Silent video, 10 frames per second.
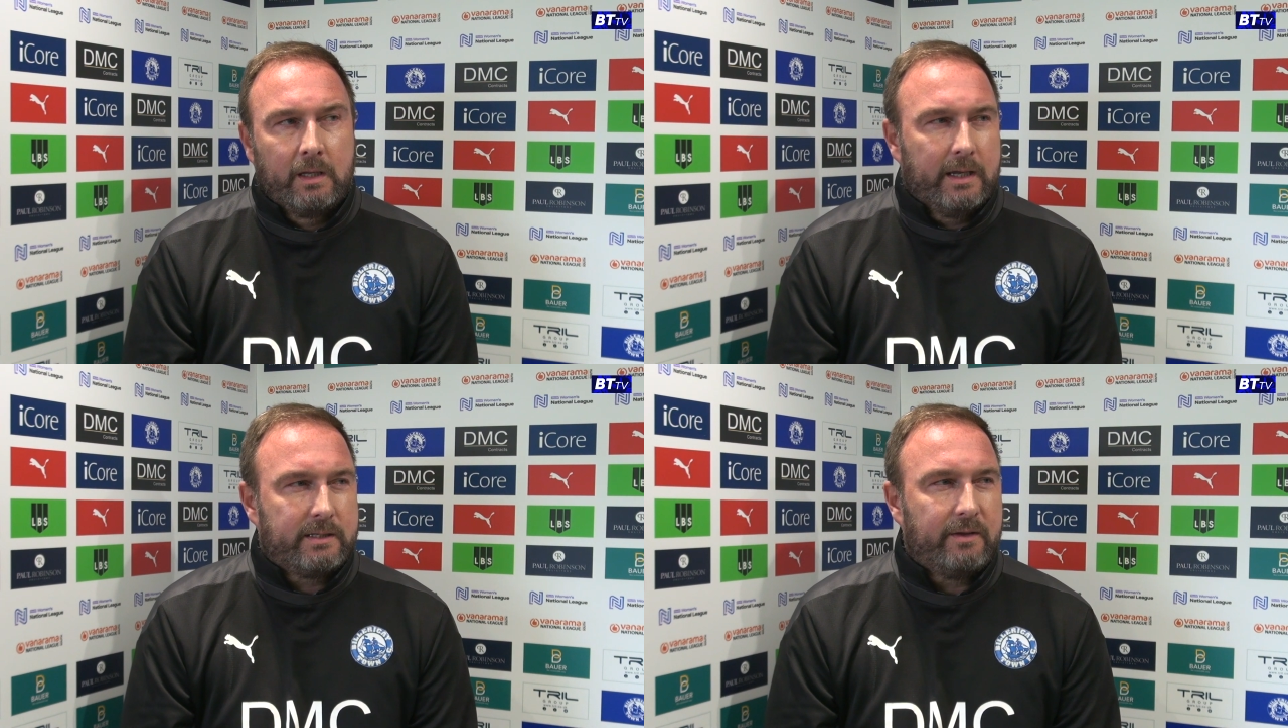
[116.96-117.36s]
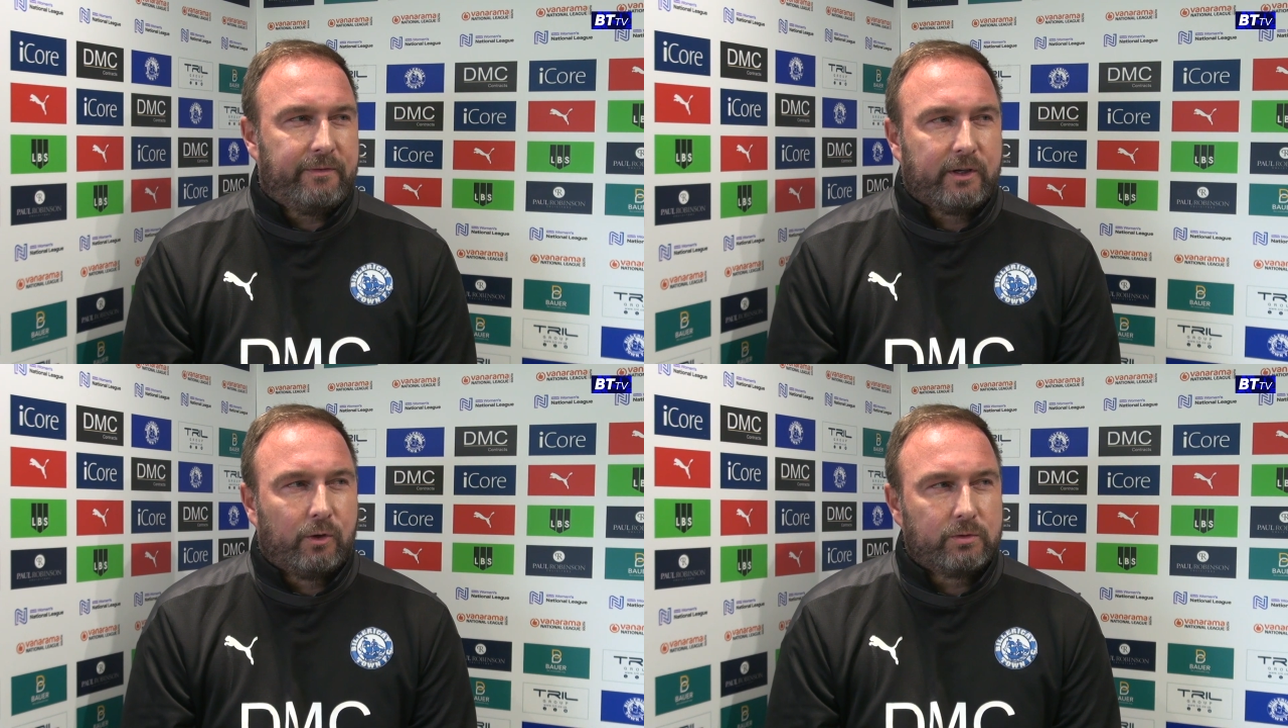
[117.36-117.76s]
It's
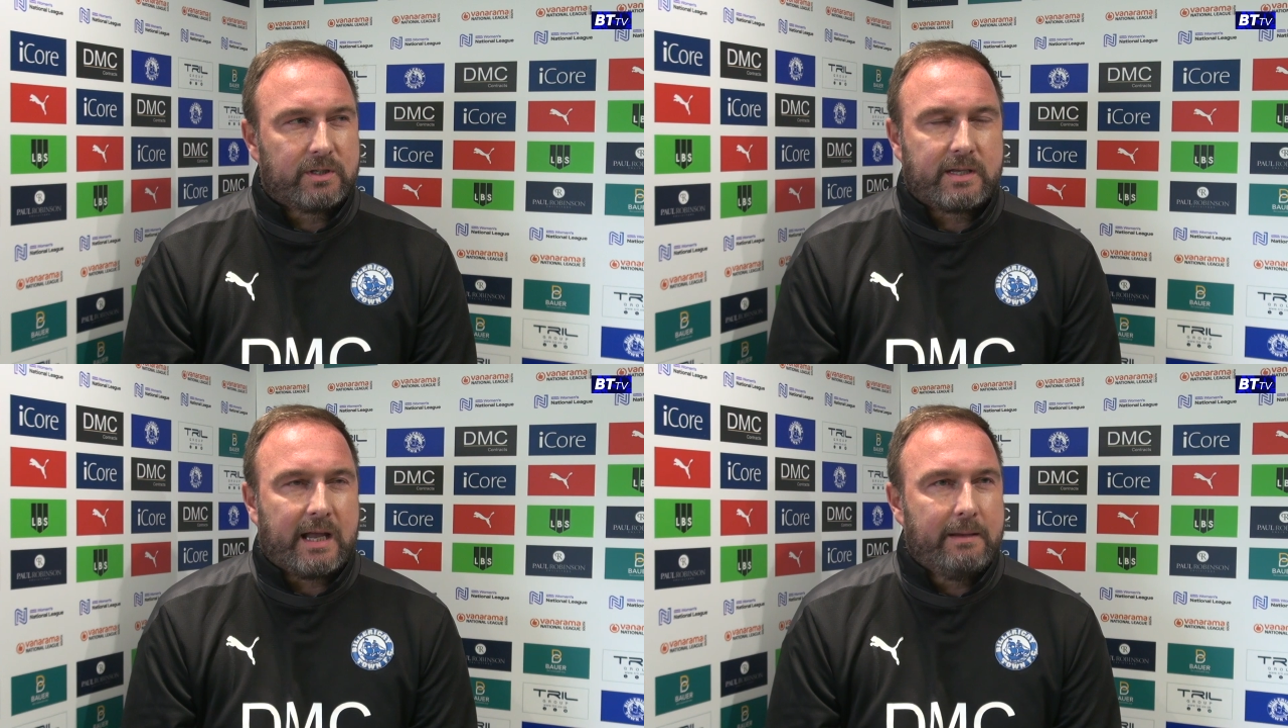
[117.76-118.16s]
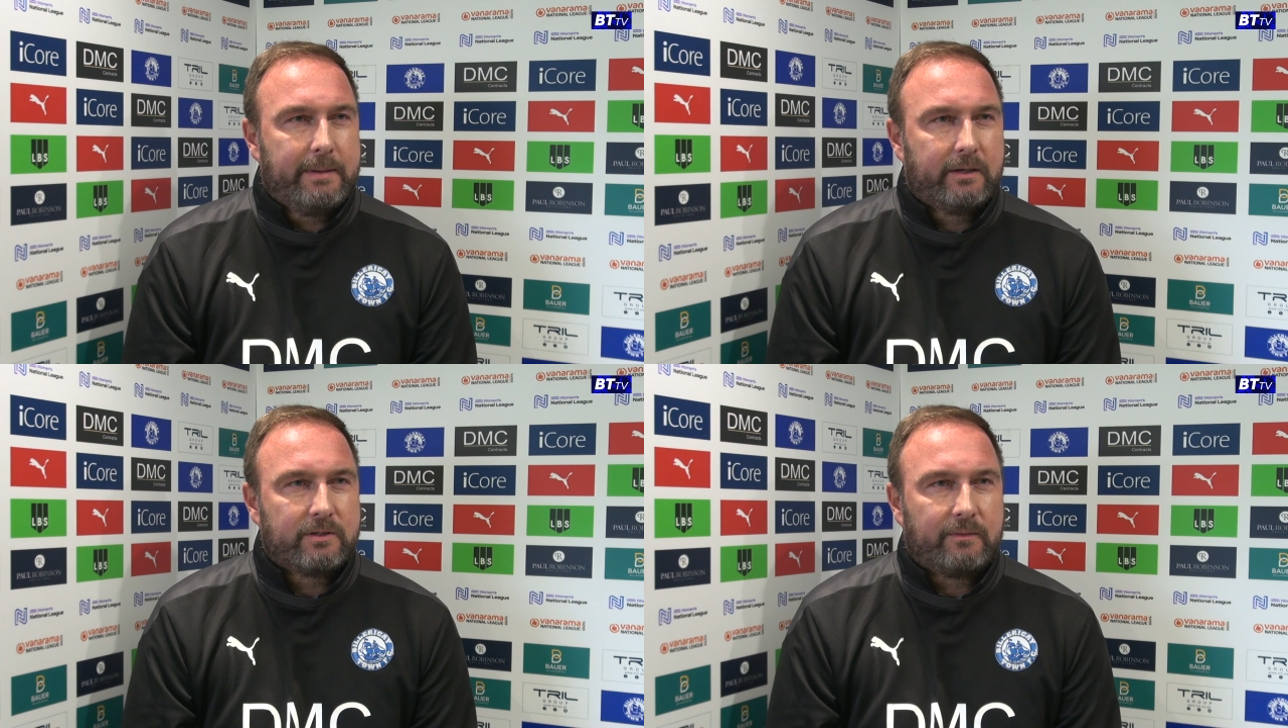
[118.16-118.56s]
difficult to say
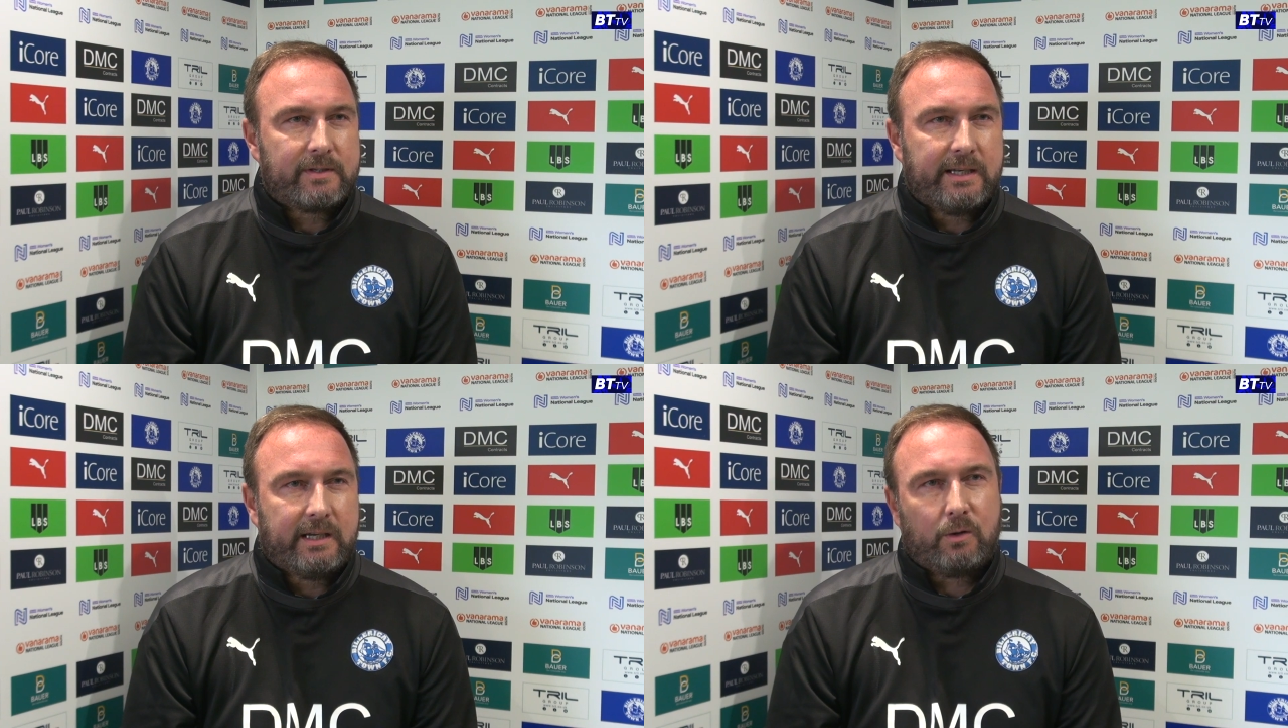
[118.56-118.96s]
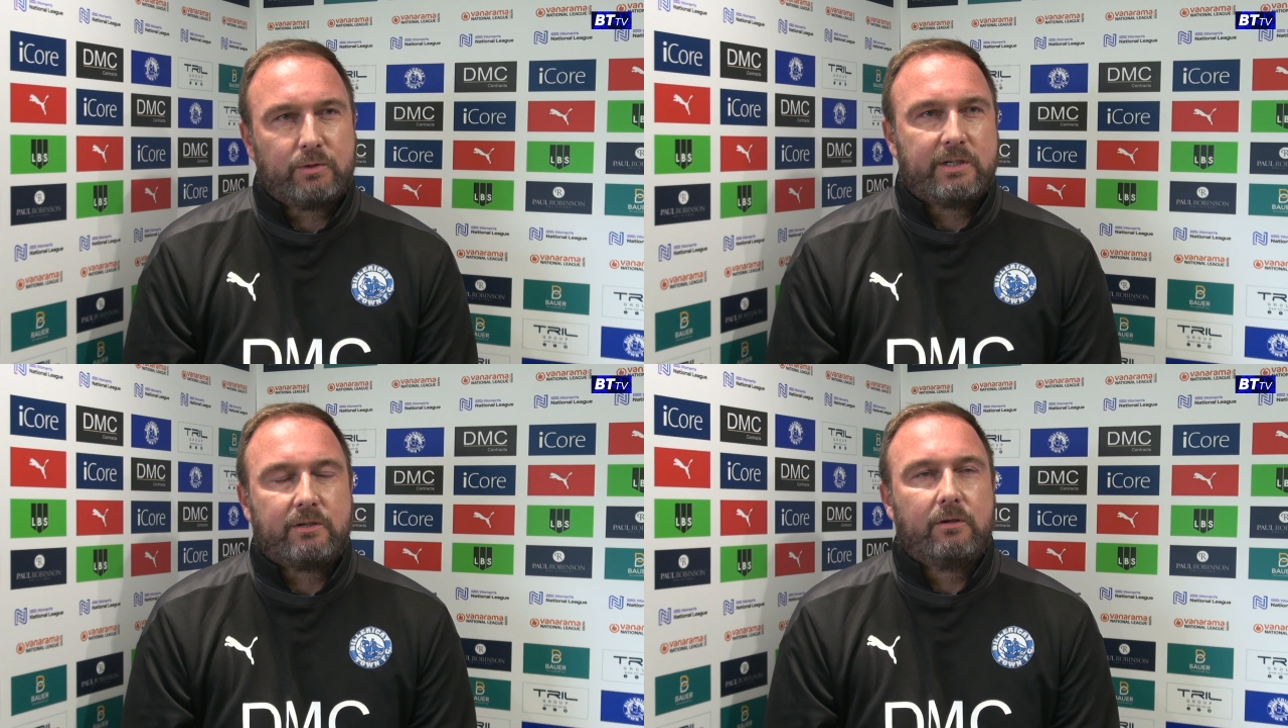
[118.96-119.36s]
because obviously
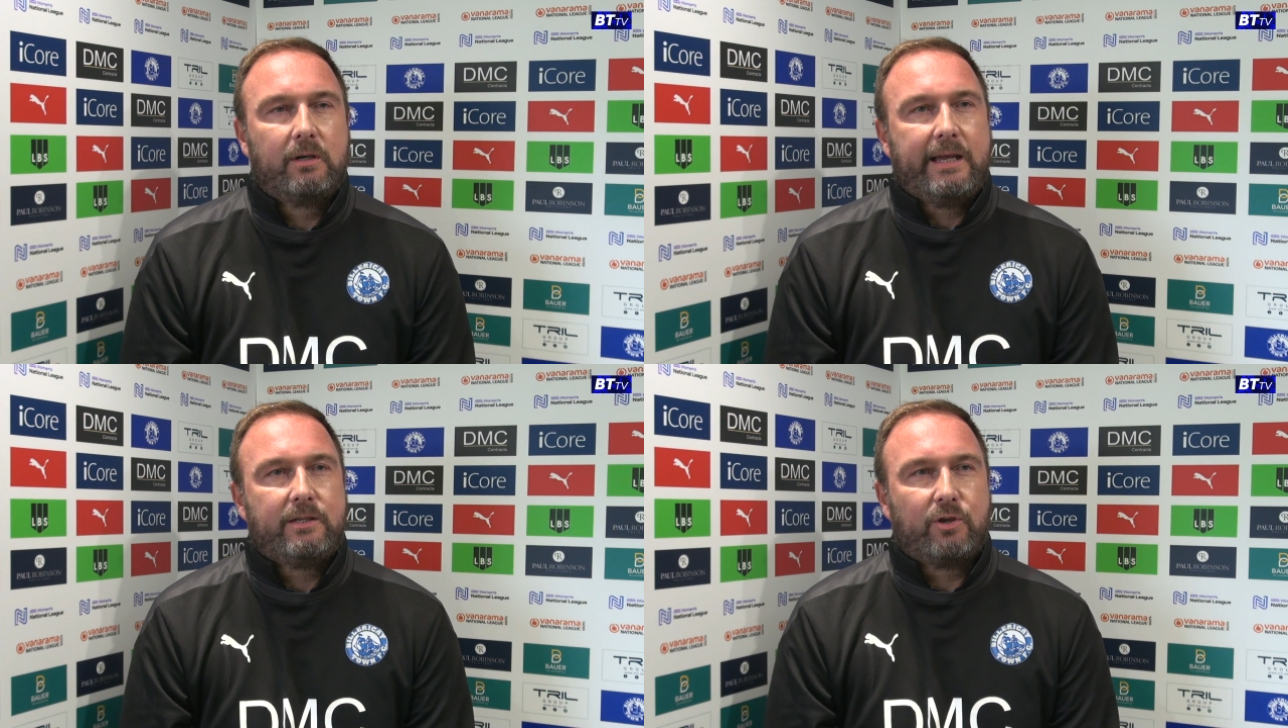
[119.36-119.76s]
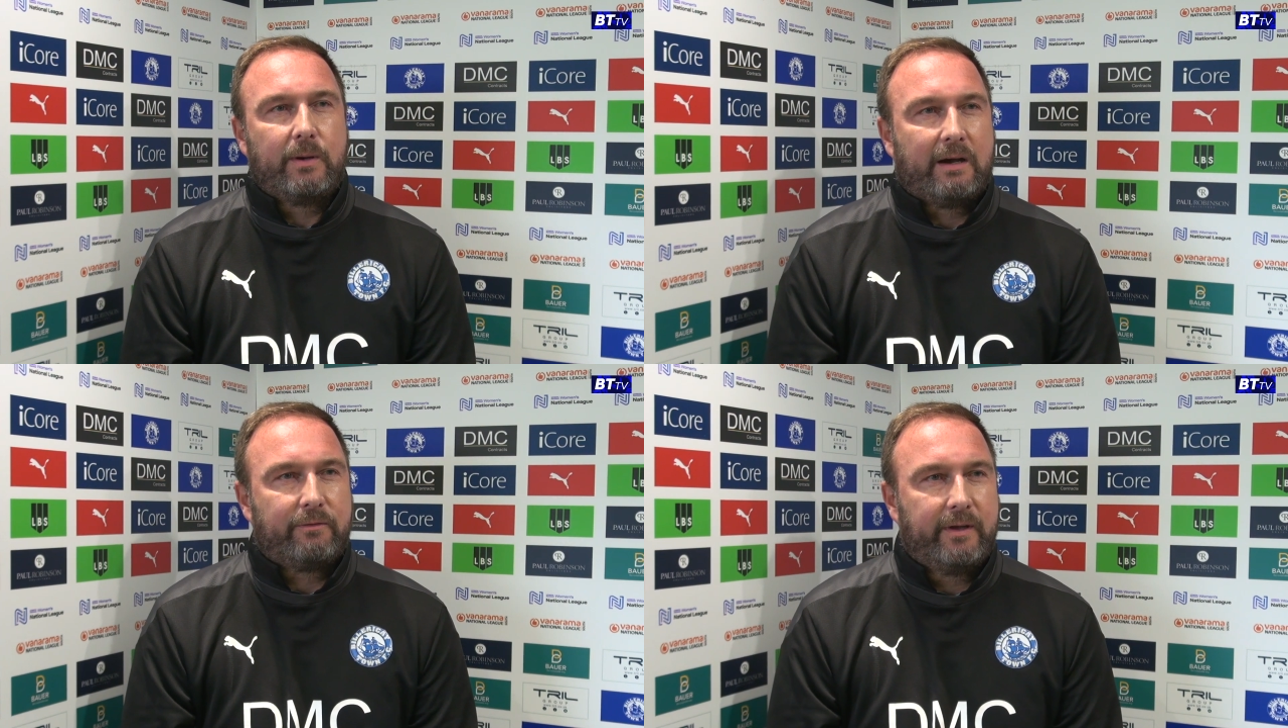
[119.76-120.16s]
Colchester are a League 2
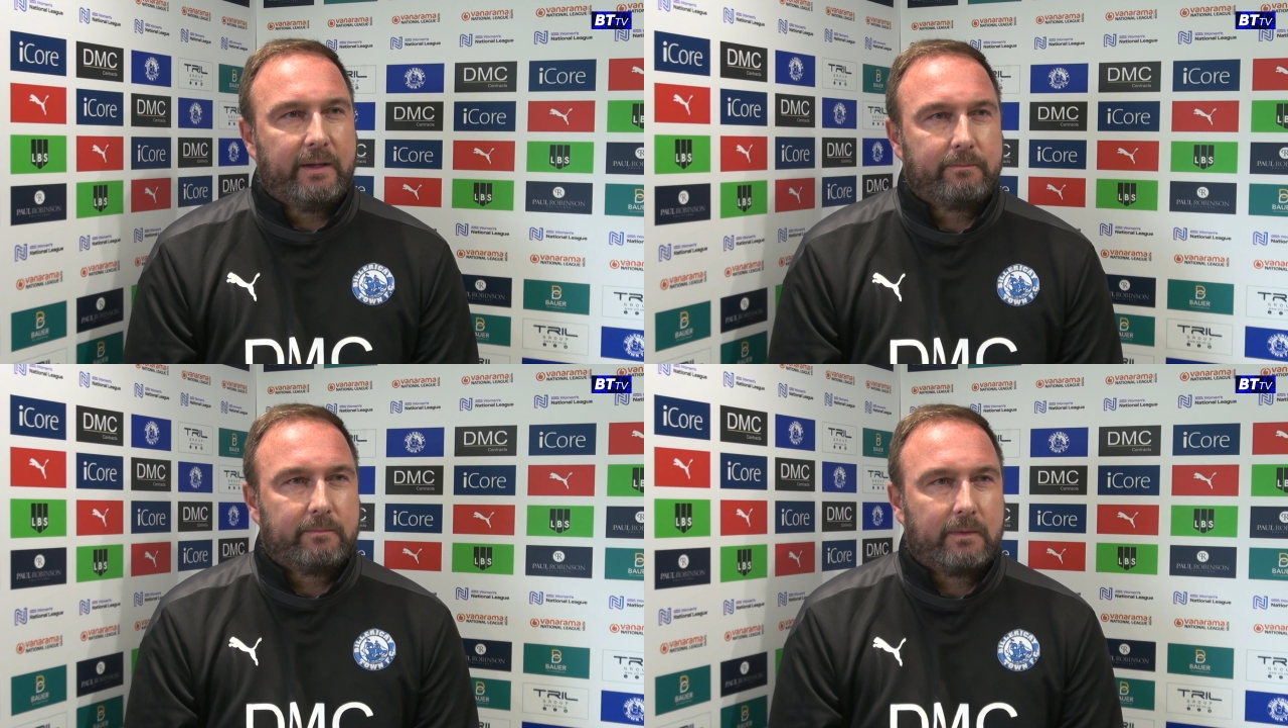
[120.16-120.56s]
outfit.